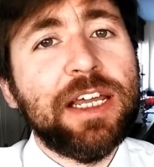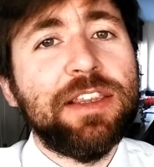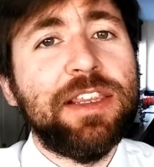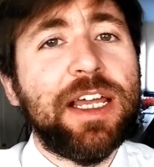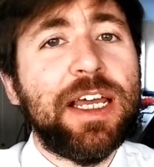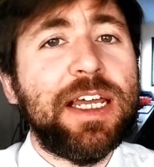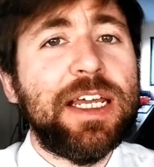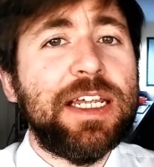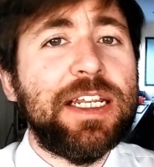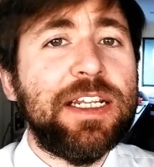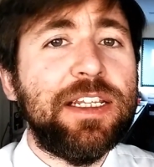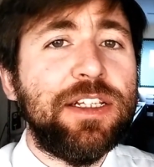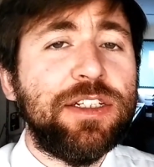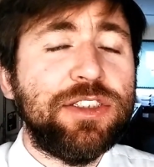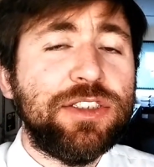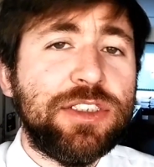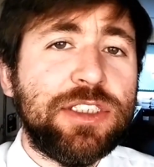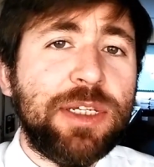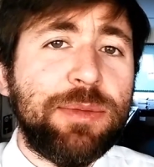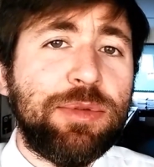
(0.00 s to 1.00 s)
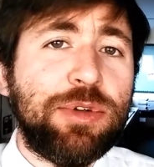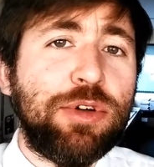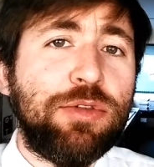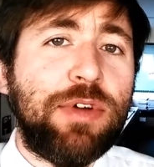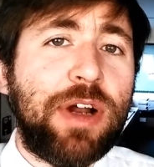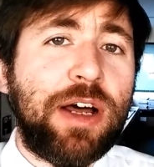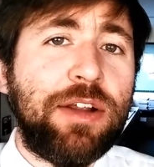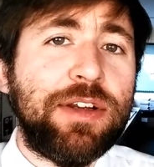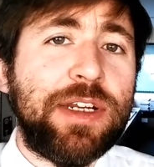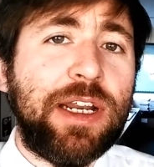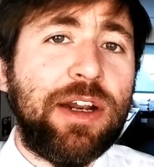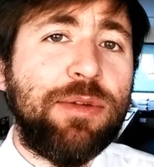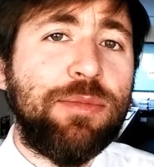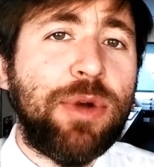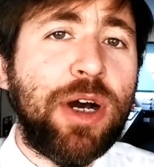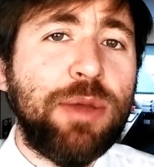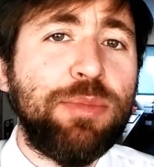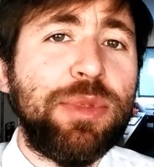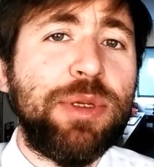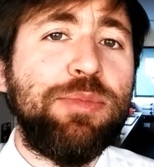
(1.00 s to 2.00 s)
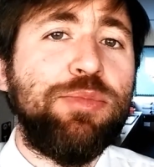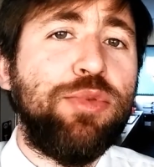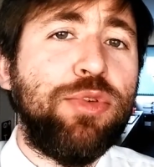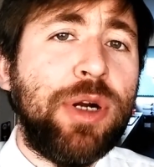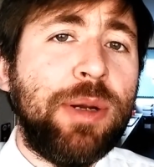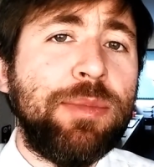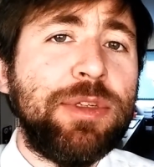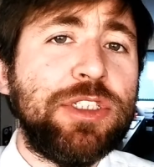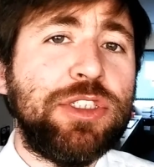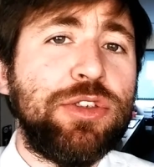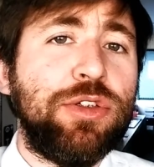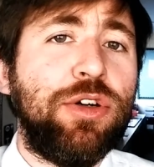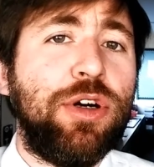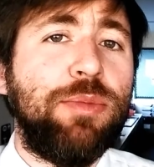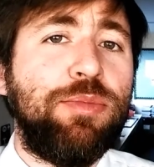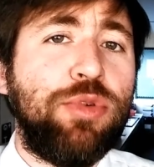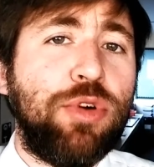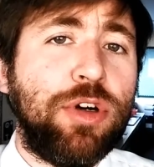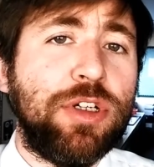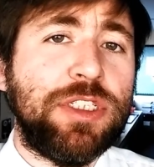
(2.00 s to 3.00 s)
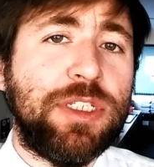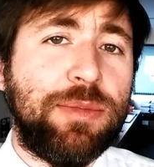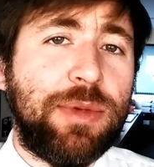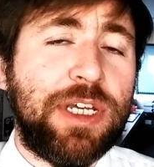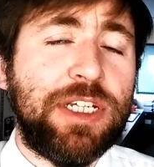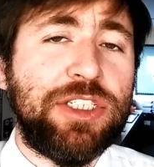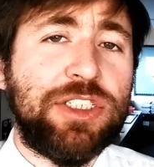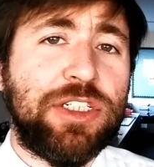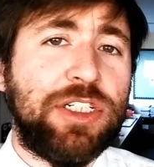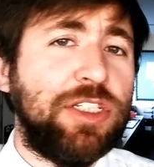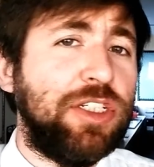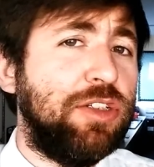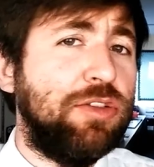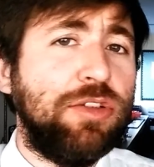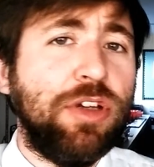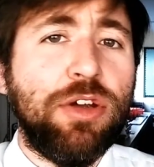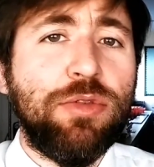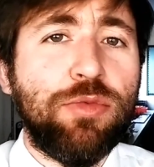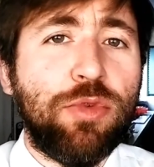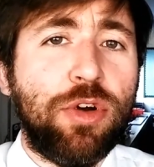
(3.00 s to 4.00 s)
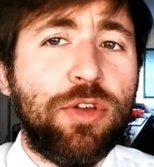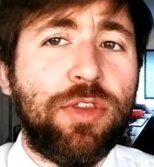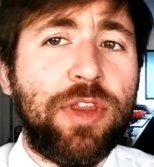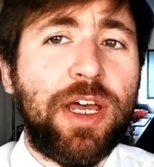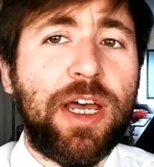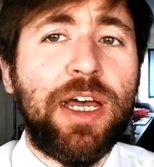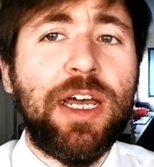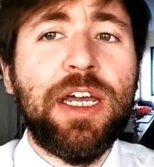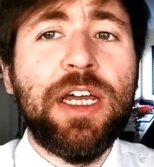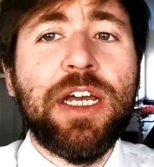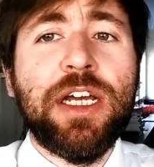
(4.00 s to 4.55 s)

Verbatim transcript: then the typical rounding error might be premature approximation, and you don't want that.